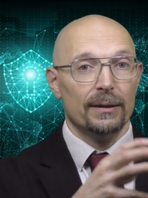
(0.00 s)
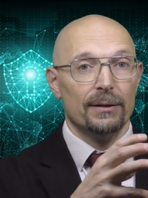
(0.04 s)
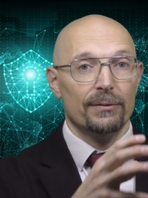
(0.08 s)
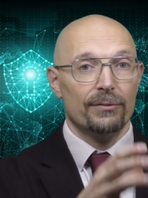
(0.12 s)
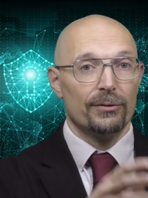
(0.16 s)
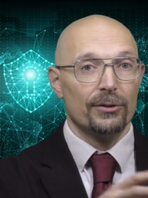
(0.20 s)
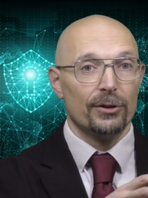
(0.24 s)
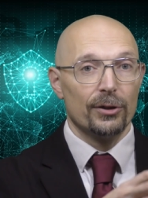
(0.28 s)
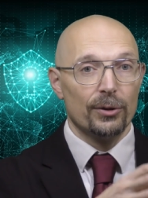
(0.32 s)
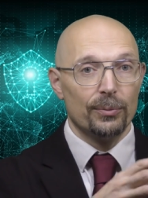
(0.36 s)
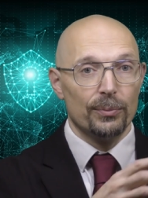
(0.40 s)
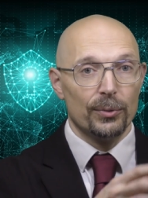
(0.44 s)

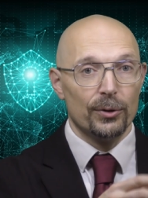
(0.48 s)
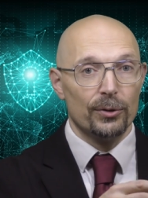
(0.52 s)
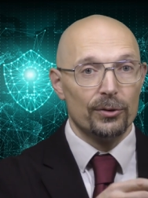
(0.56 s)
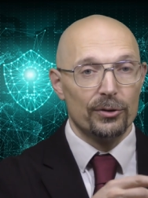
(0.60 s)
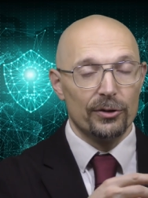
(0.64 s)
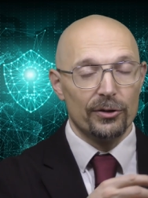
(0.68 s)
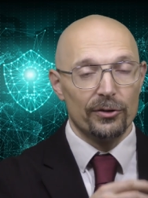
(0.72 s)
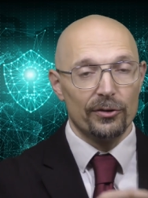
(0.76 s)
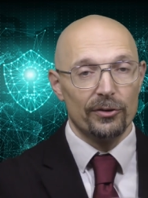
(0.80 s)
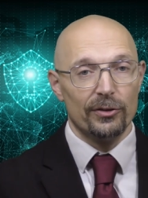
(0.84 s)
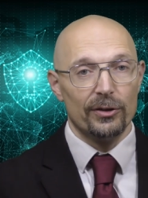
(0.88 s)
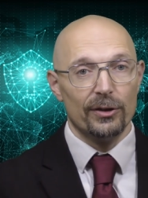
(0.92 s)
different
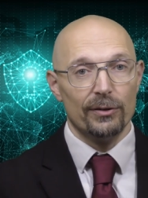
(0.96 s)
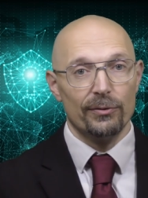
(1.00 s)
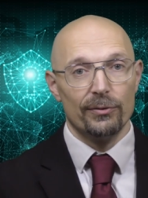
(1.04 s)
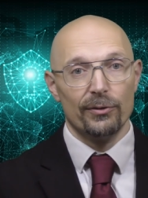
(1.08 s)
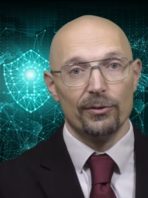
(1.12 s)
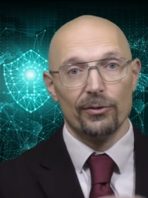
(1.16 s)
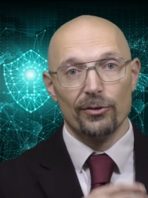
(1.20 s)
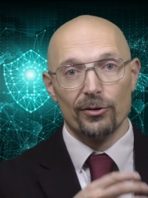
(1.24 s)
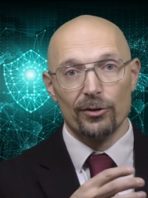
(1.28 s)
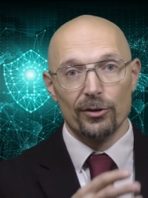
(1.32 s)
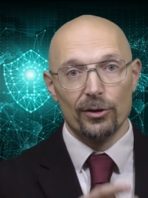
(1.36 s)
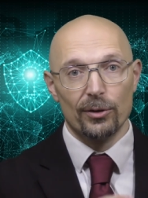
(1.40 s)
computers and
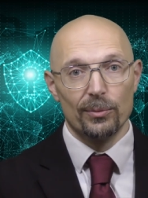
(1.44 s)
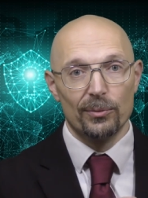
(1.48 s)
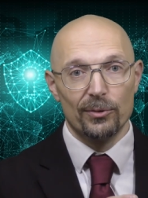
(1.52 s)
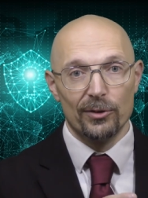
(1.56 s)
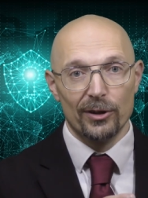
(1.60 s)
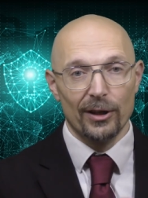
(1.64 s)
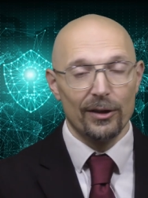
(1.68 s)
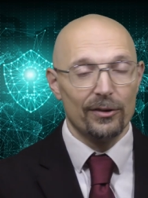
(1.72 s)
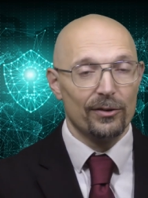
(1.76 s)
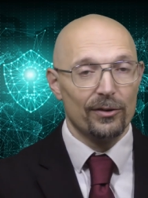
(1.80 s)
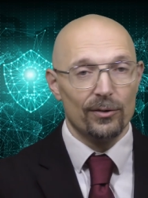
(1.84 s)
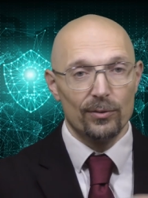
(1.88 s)
different
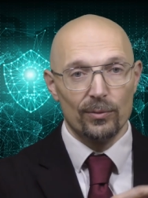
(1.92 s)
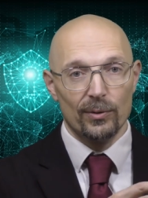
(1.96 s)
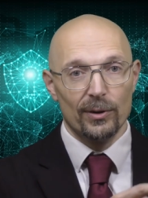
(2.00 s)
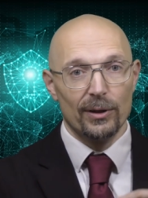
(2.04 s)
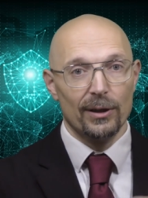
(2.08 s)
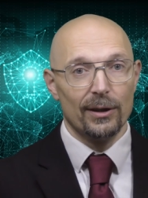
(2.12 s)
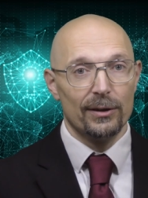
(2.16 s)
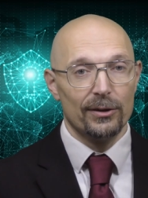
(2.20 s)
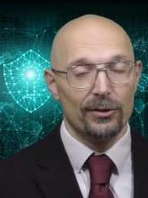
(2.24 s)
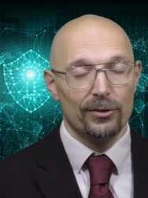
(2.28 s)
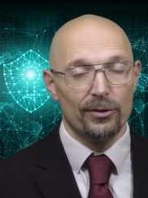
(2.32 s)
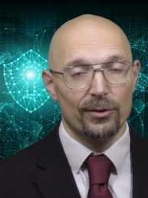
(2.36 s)
circumstances when
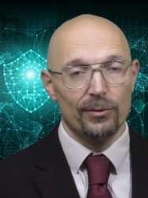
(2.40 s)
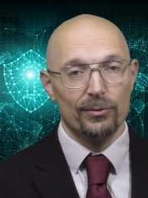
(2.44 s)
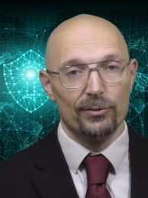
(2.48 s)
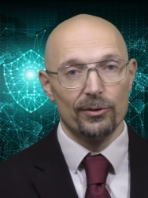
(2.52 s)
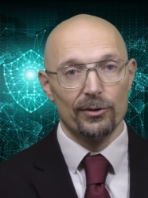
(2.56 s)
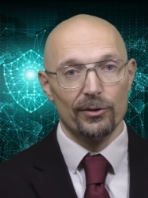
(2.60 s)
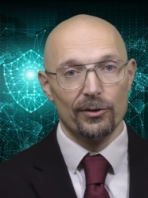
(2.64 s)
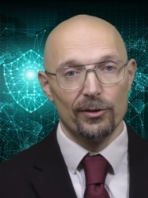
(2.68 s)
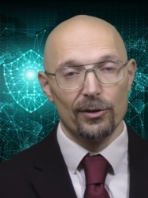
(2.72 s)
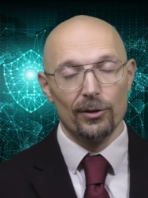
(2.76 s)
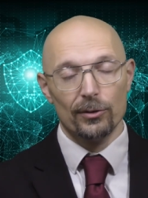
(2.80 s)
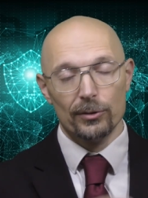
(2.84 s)
how the
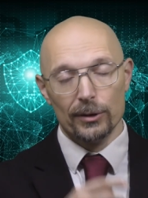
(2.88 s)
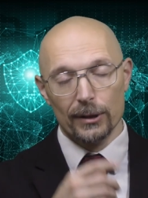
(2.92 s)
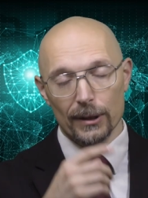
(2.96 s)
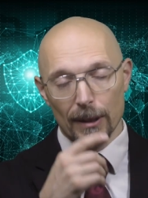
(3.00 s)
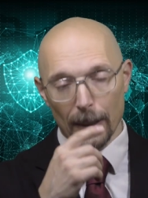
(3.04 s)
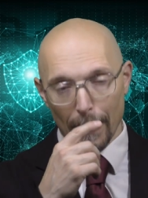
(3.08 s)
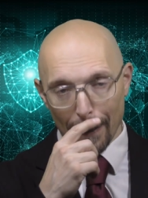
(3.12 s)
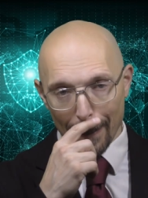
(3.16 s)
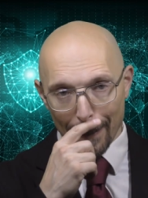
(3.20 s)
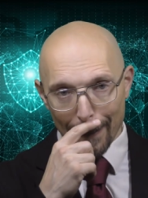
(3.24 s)
software is loaded.